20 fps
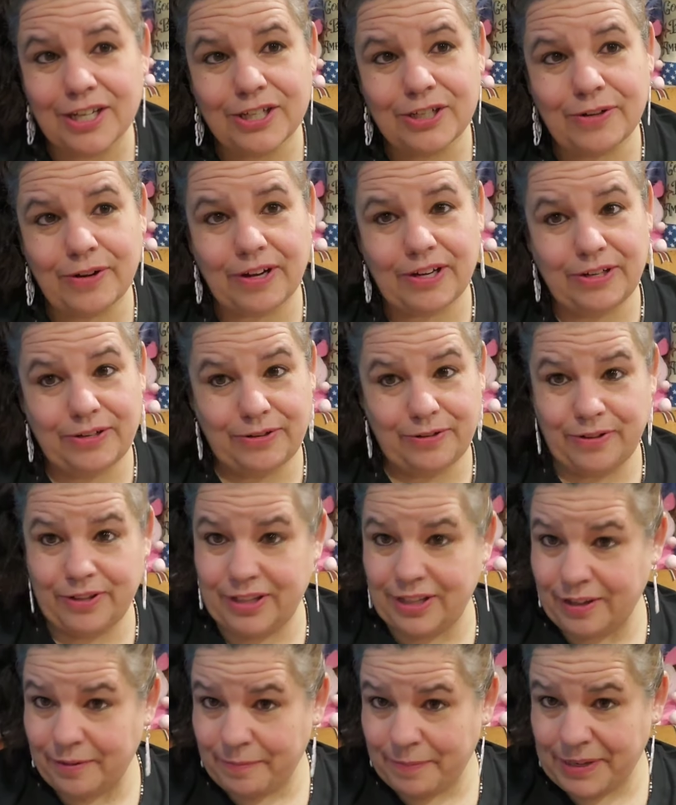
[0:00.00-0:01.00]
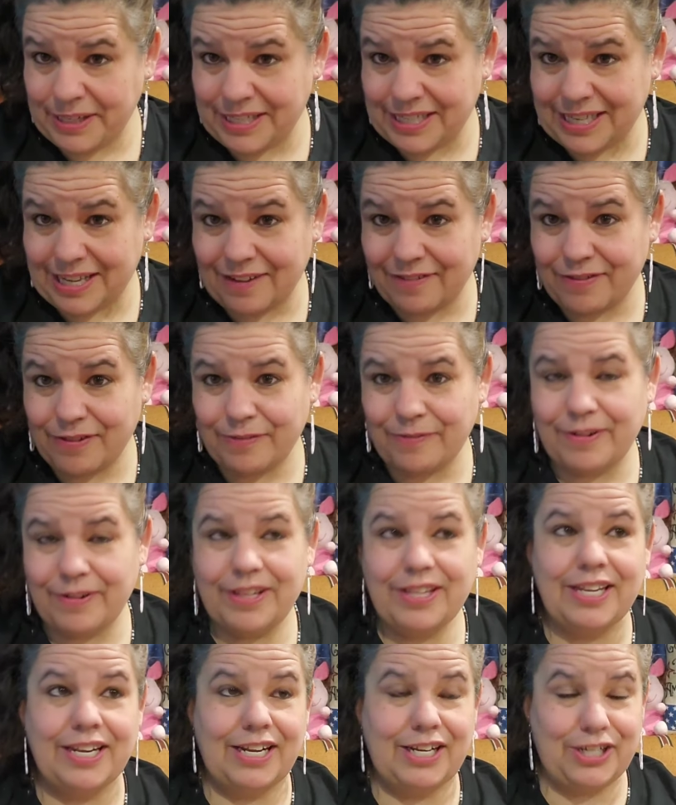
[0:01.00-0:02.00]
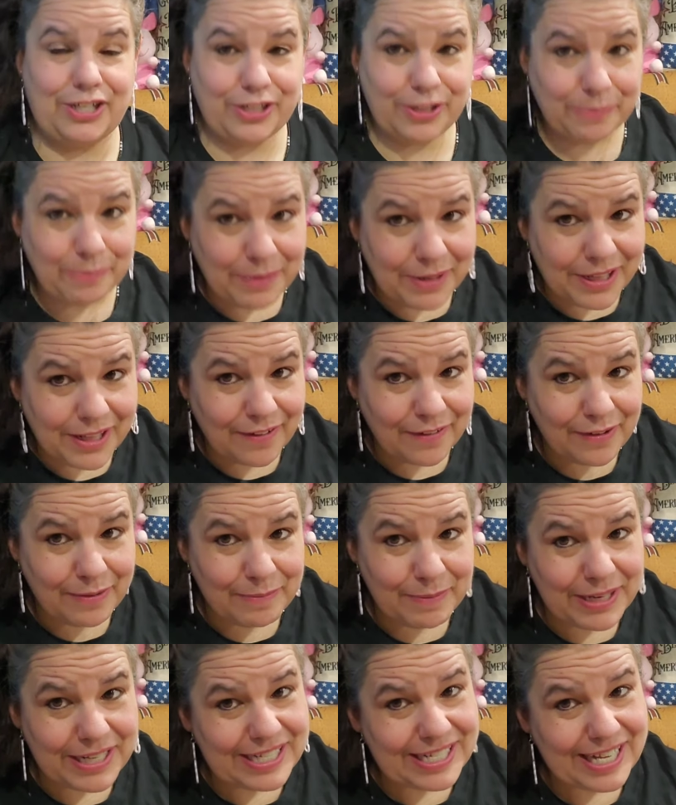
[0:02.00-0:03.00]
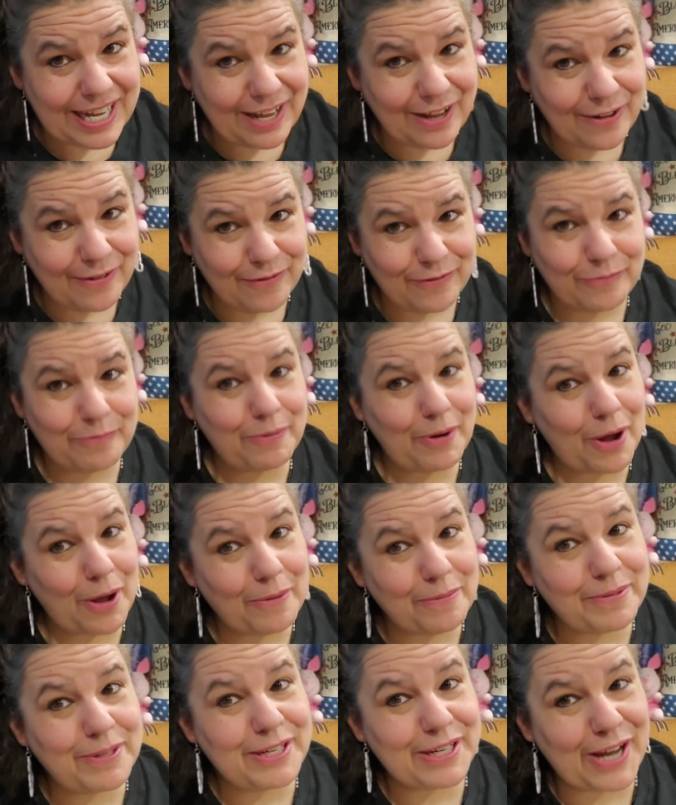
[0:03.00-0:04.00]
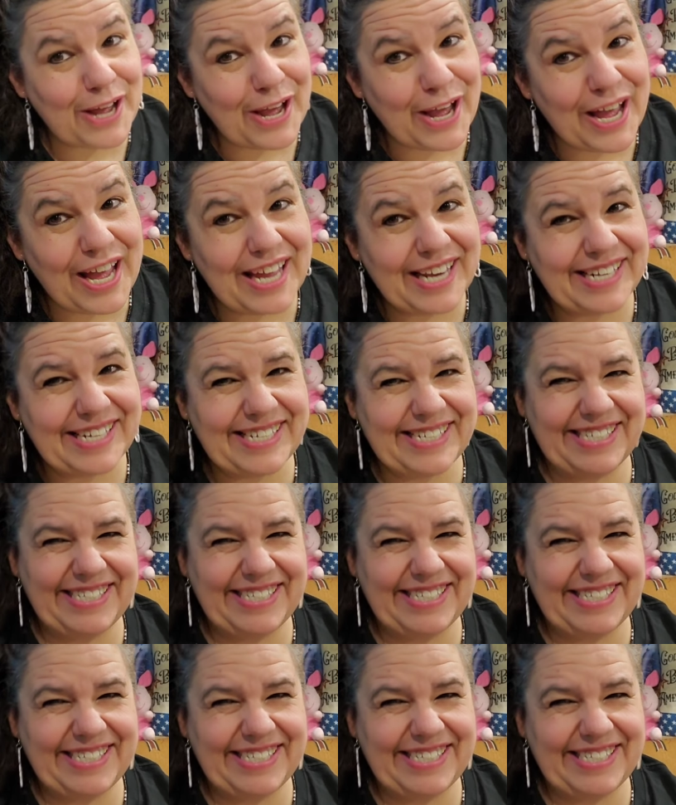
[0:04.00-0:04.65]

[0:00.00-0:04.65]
Do I truly love myself the way that I should be loving myself? Probably not.